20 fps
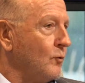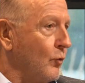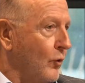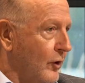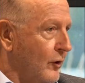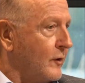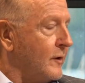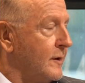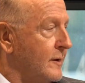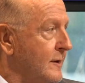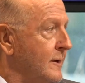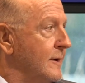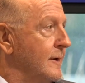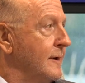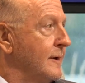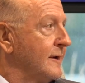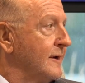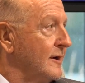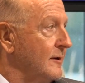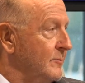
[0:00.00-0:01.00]
work
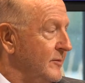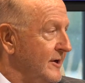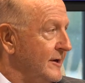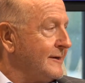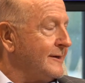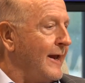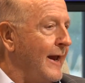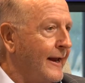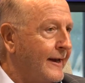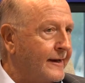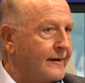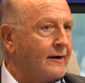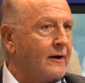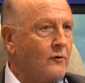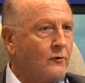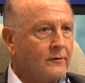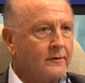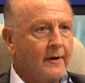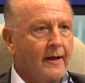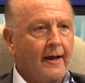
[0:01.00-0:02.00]
can be taken
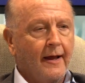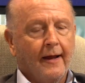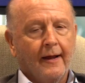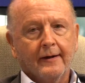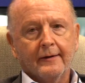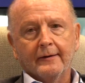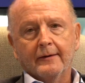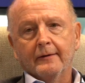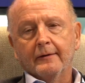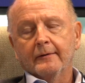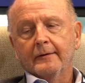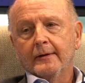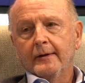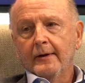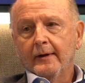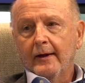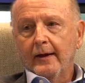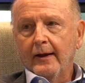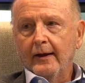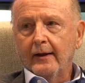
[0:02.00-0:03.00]
out, and
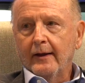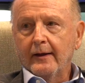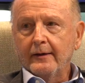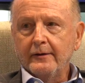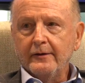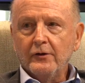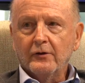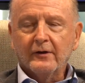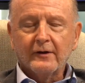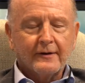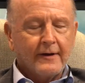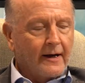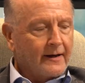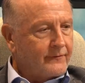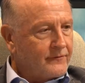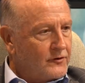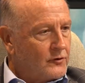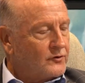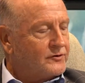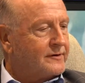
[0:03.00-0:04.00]
you can kind
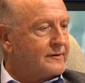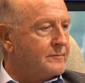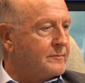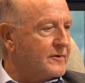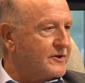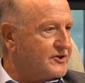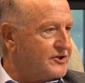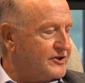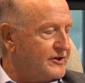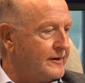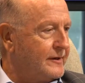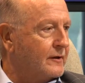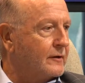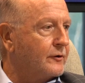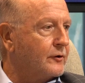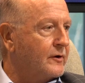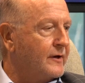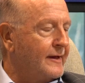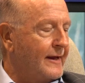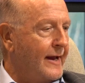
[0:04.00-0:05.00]
of use on machine
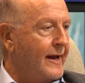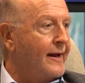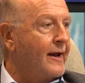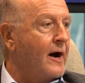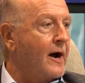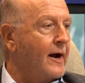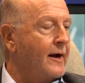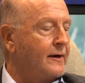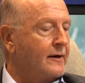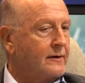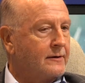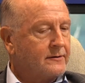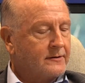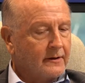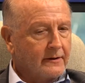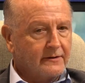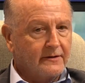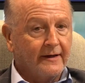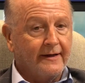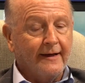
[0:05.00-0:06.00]
learning AI
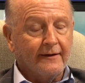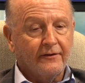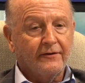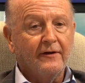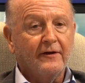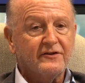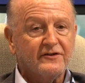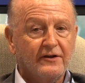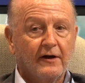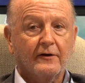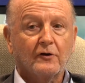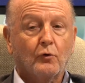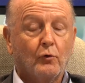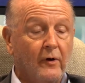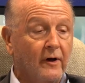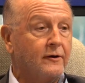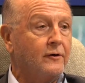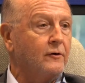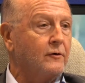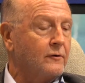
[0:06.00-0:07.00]
to get things done
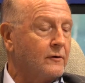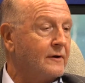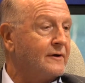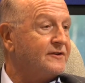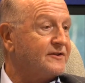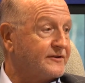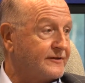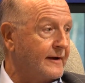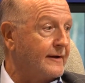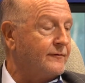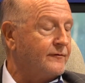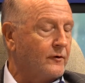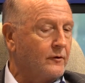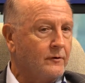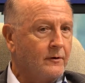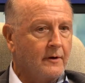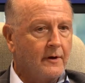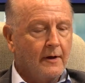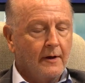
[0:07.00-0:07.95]
quicker, safer.